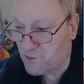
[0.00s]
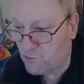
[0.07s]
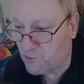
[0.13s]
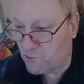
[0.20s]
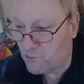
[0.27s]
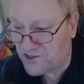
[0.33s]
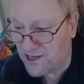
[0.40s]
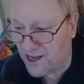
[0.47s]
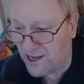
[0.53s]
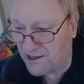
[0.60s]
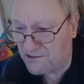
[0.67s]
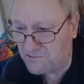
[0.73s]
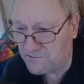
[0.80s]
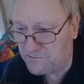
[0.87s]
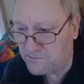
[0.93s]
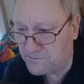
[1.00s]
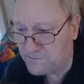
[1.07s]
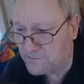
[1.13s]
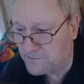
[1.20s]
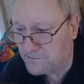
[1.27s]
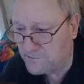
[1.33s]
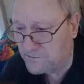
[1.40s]
What is that?
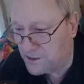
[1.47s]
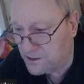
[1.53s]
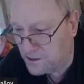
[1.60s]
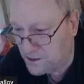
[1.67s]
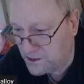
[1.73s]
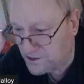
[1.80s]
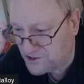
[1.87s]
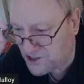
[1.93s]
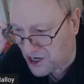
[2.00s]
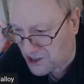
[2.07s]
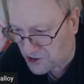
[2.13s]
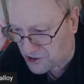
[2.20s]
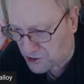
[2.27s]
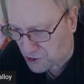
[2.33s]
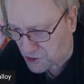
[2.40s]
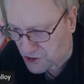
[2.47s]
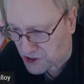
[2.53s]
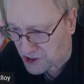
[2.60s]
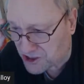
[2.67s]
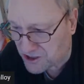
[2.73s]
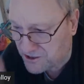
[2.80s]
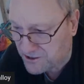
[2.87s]
Is that a
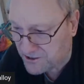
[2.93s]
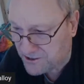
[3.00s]
church?